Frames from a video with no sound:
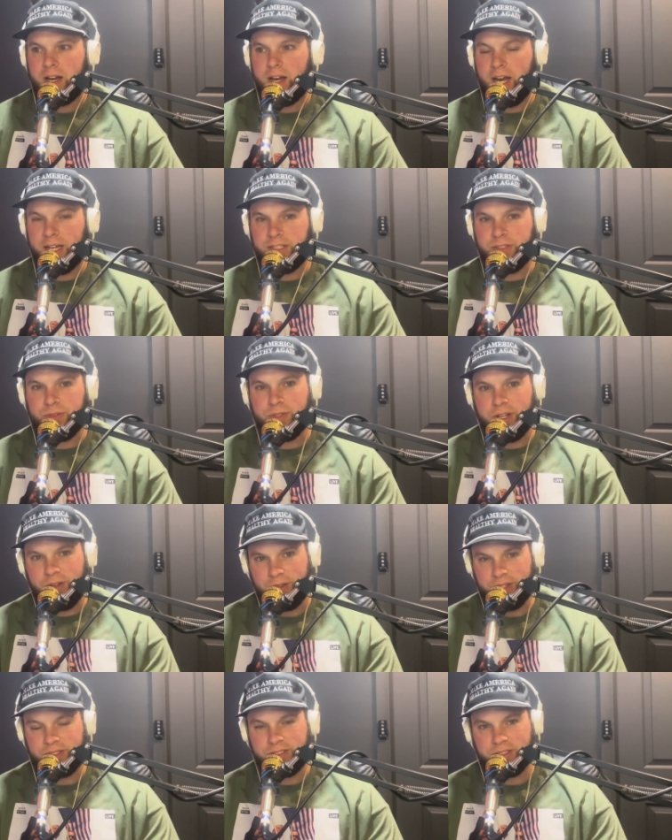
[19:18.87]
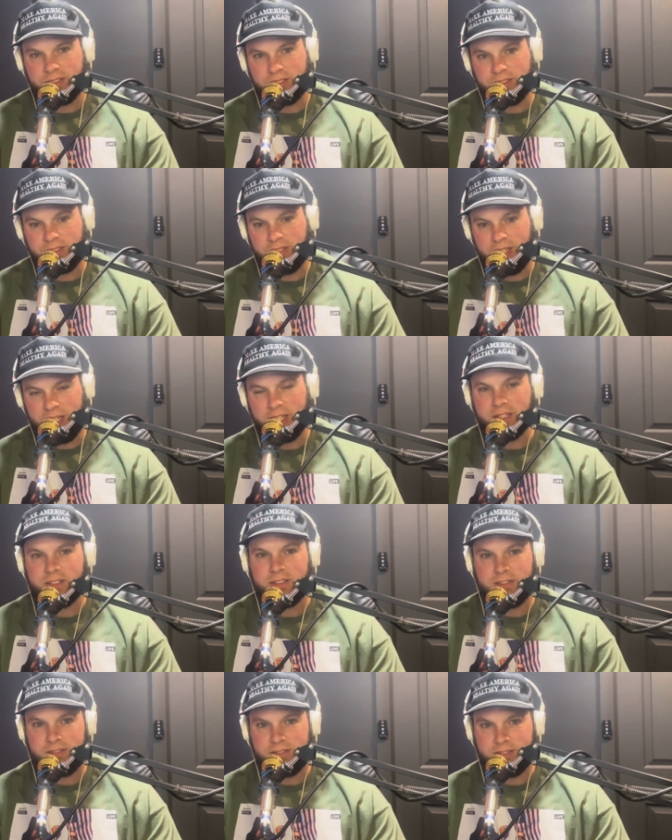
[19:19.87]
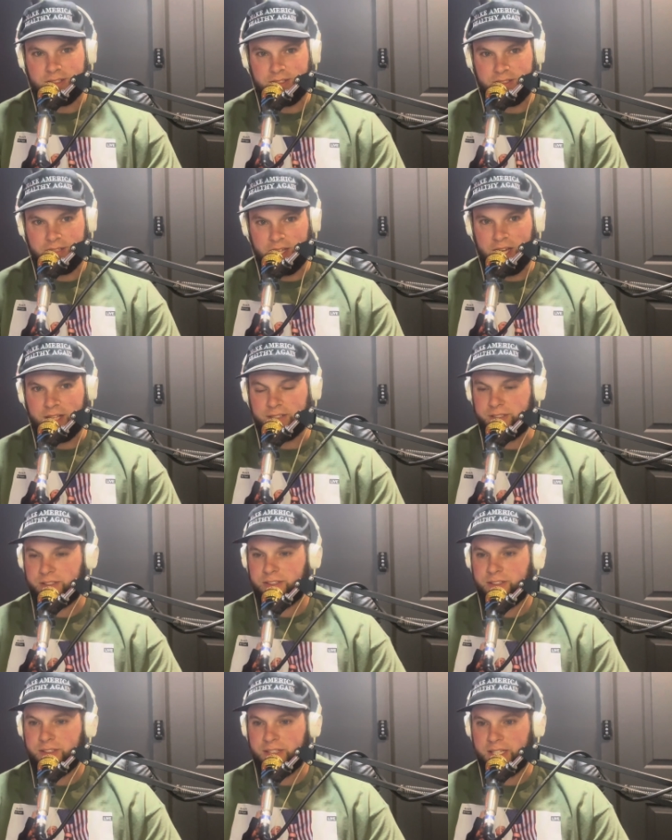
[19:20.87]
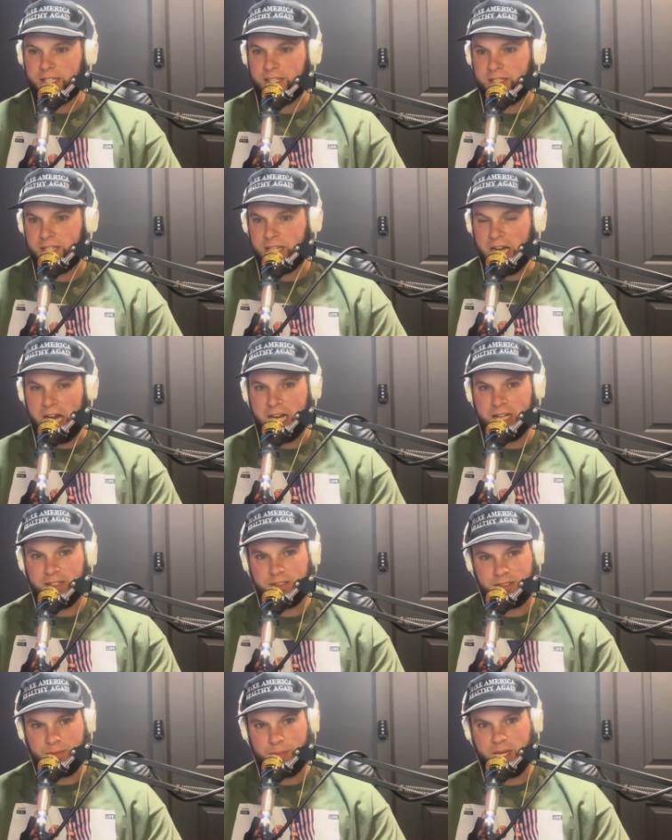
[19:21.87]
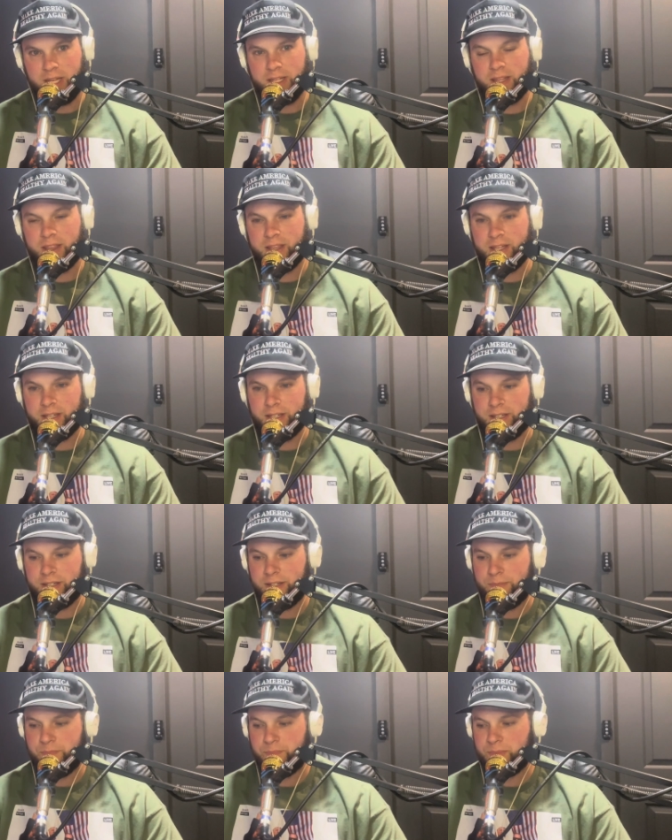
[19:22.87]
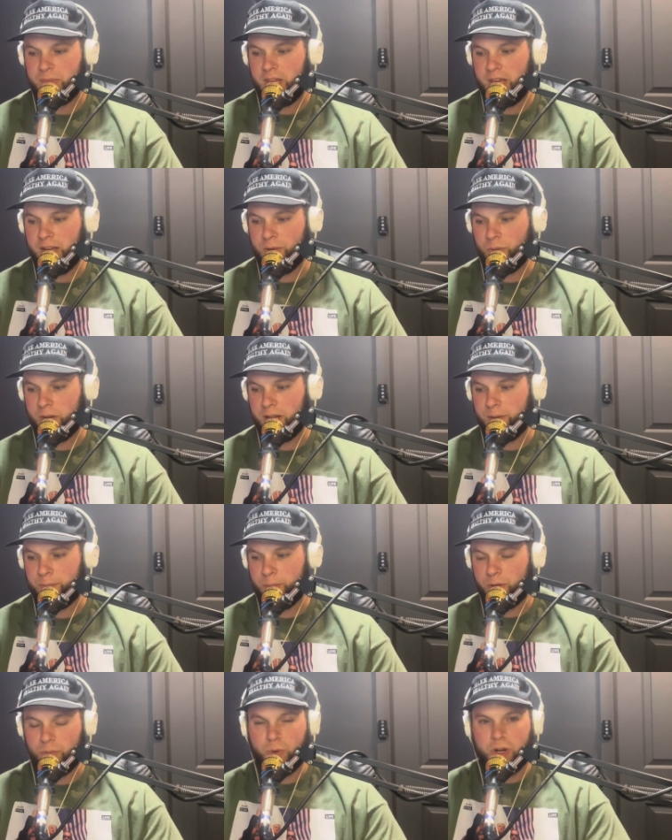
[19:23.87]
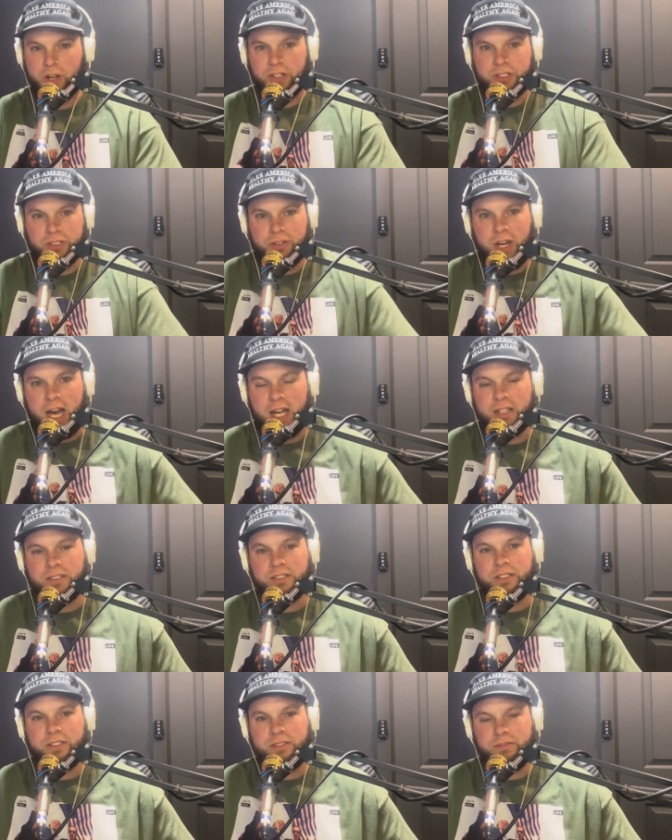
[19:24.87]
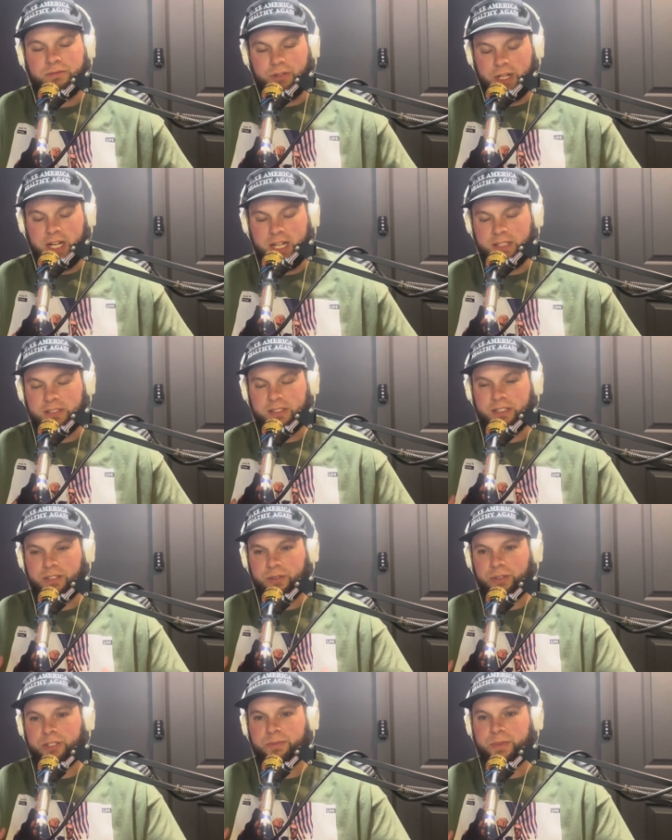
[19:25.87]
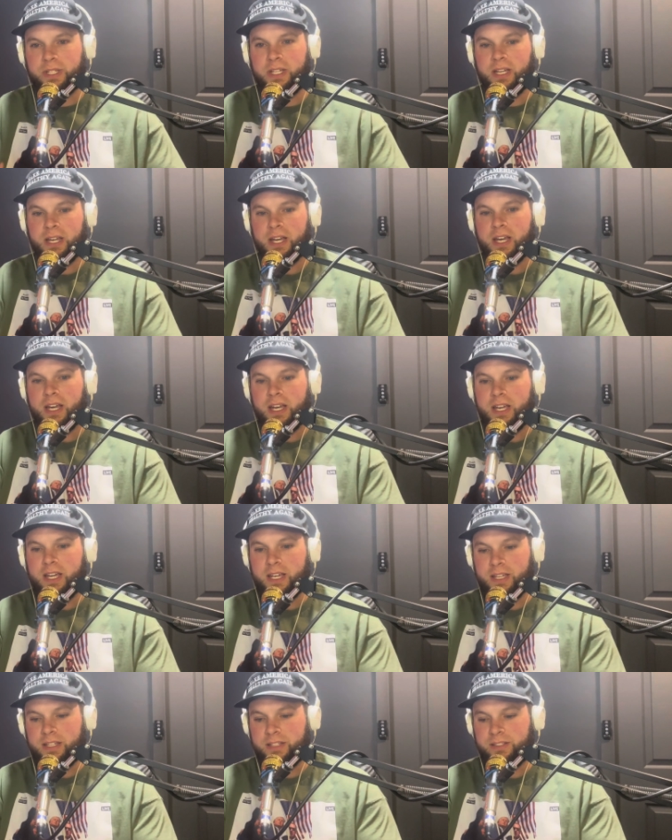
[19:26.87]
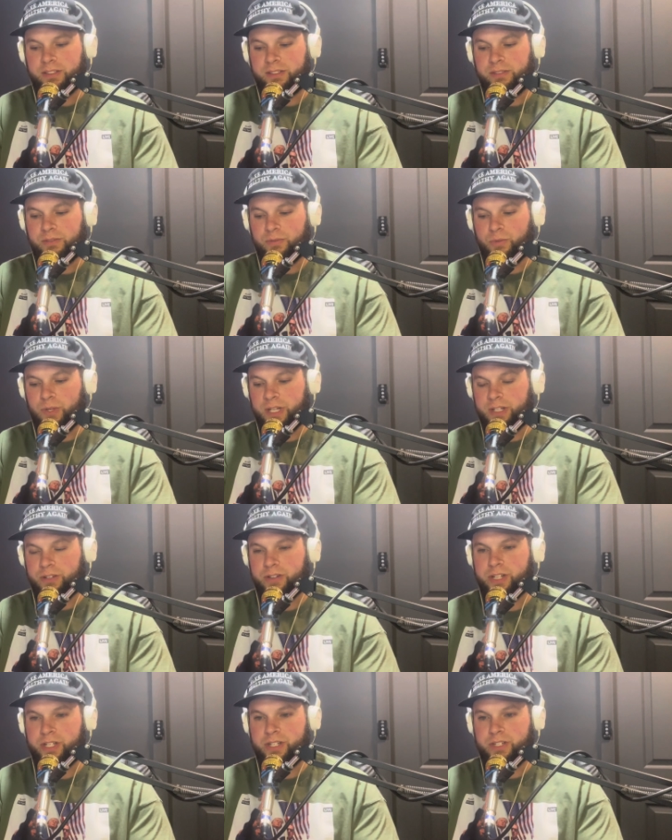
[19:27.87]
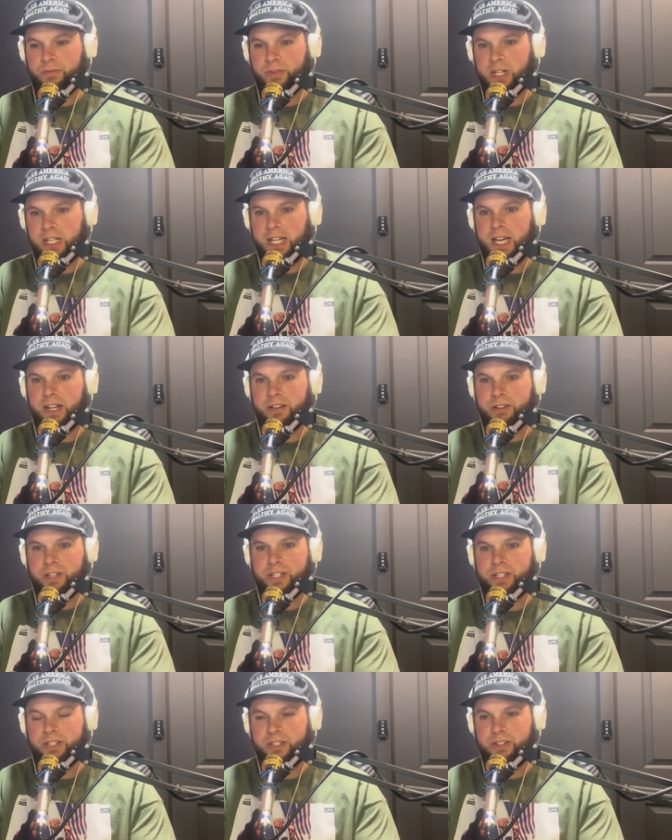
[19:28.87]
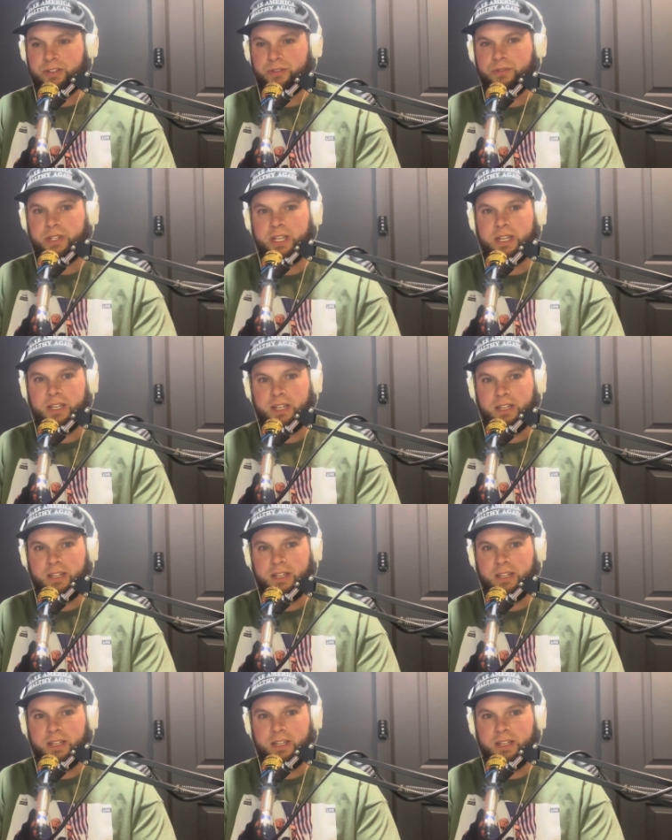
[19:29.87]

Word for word: I do know this isn't it, guys. Like God is the main thing. And what I but what also honestly, quite honestly annoys me is when Christ when a lot of Christians do get